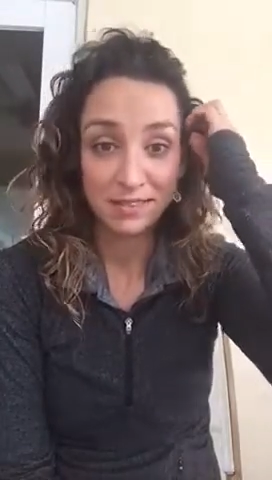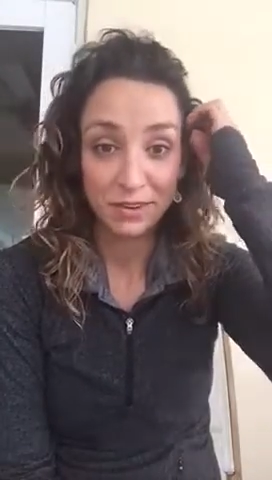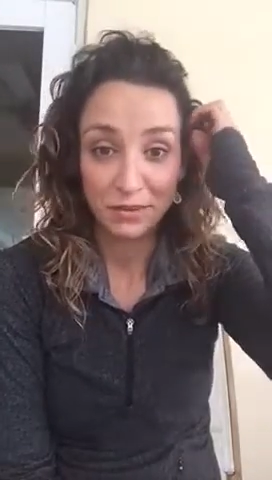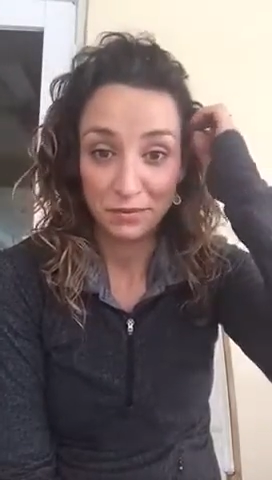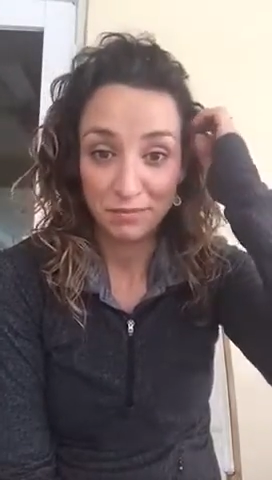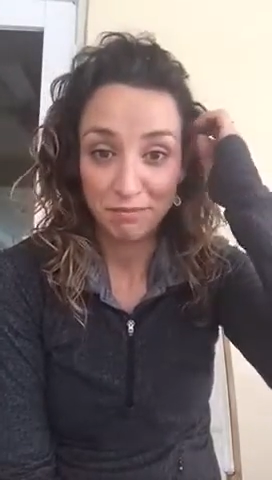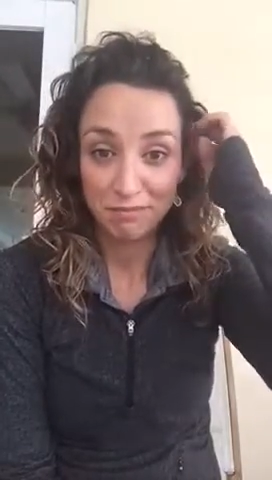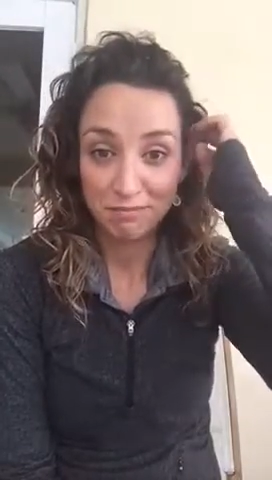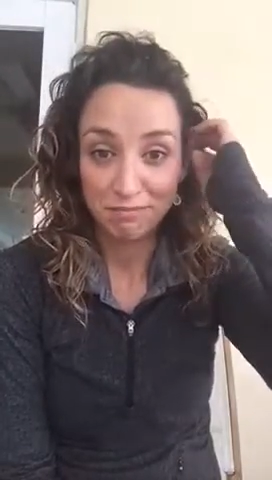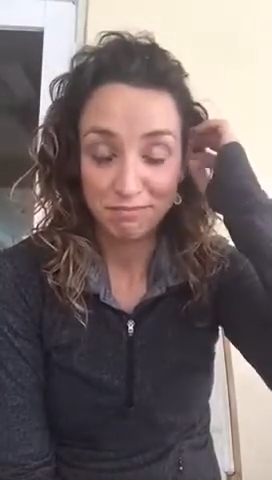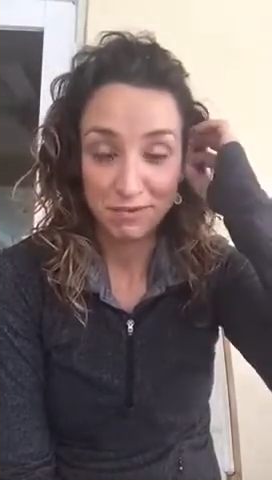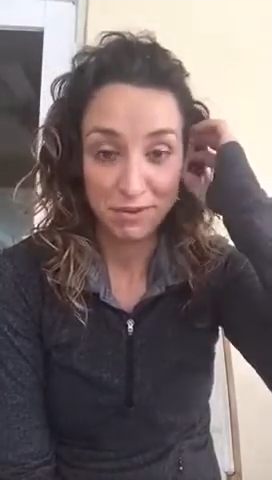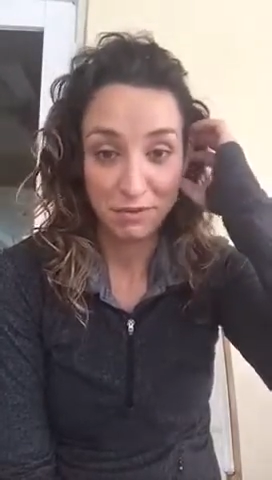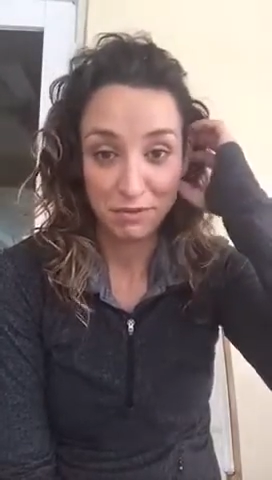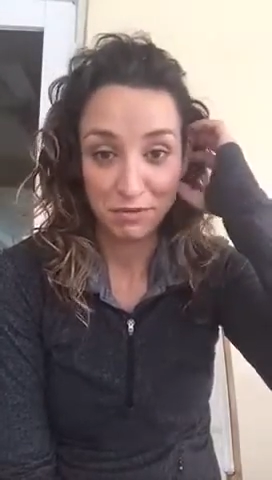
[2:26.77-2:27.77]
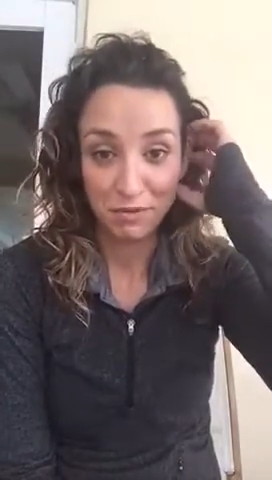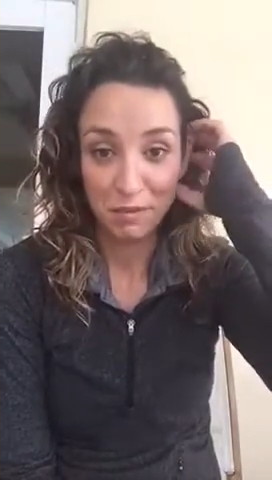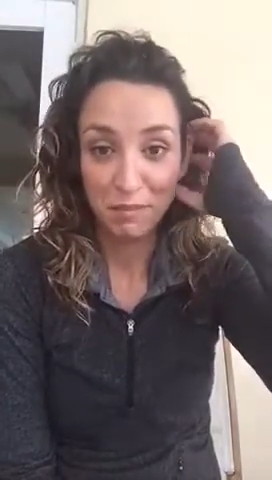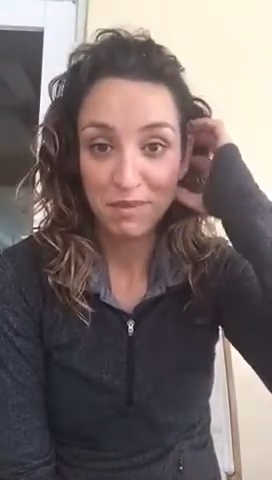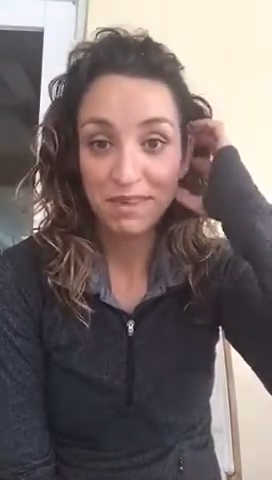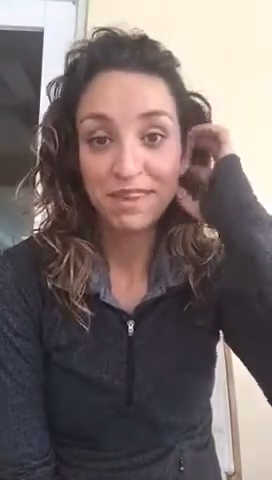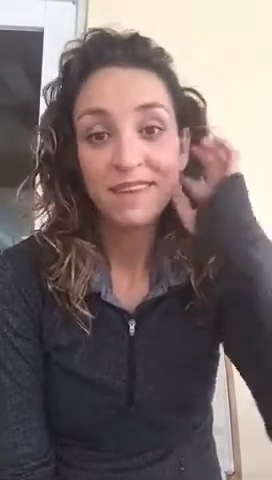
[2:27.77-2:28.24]
I've done them, all of
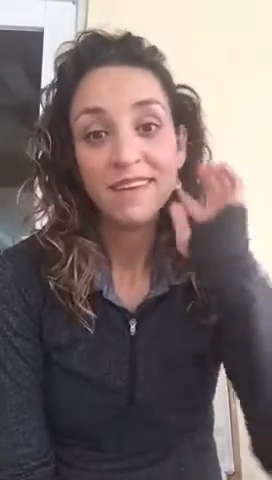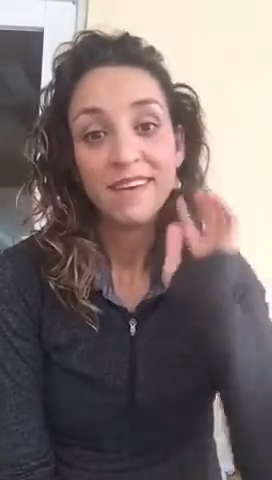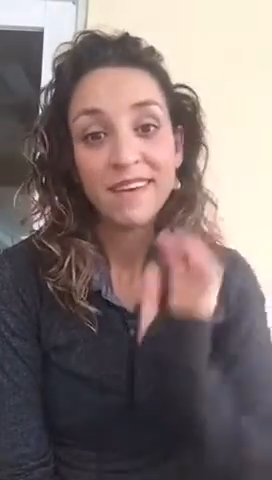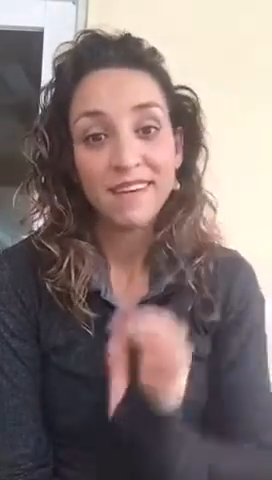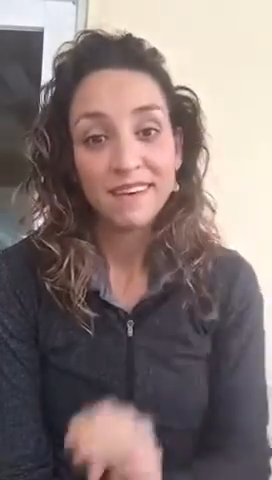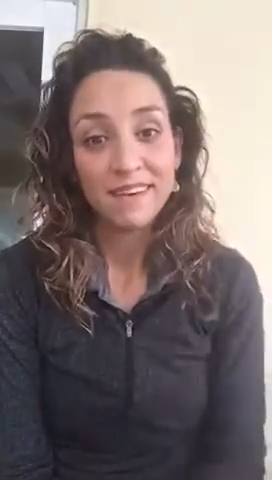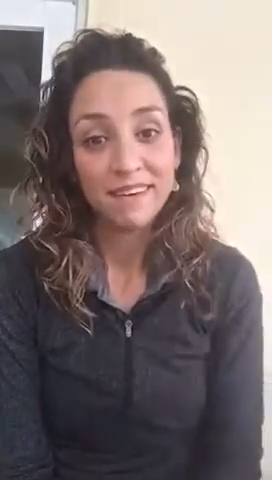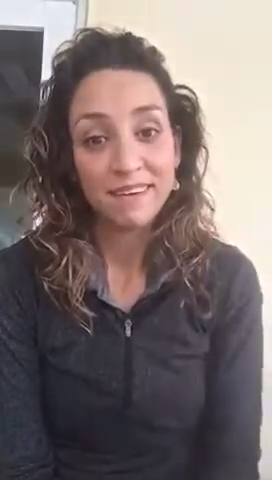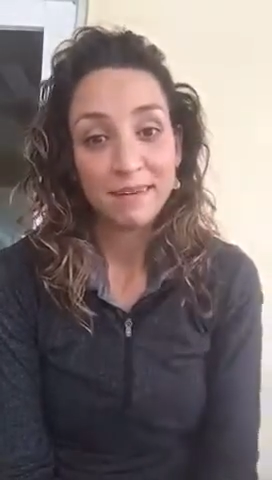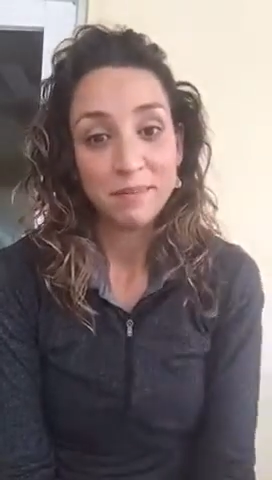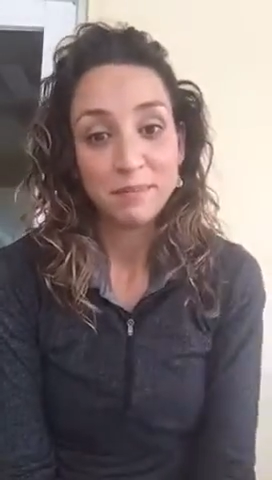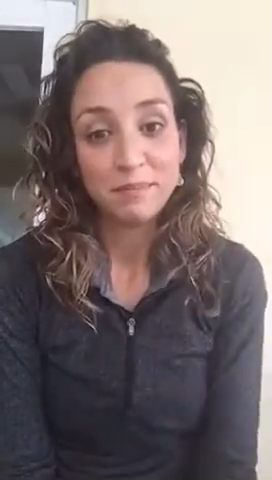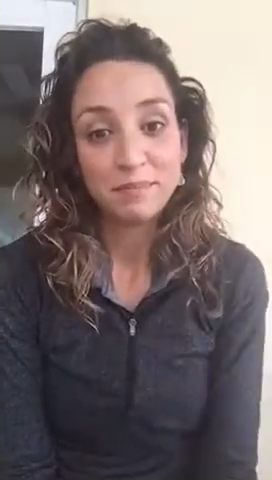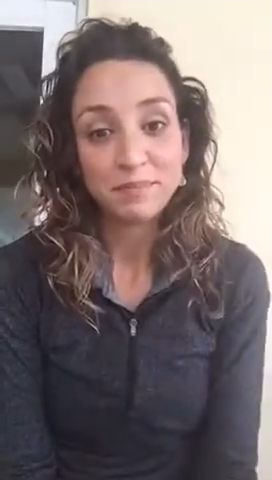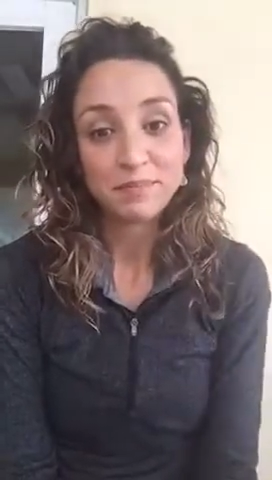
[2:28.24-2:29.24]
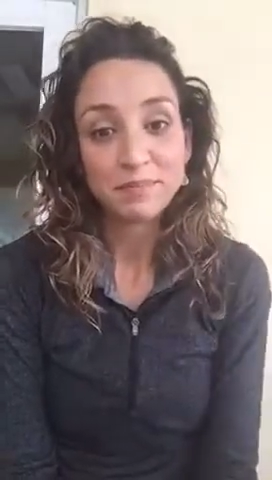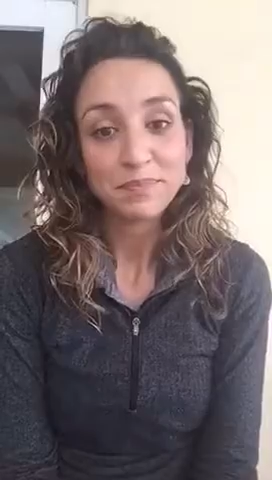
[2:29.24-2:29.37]
them.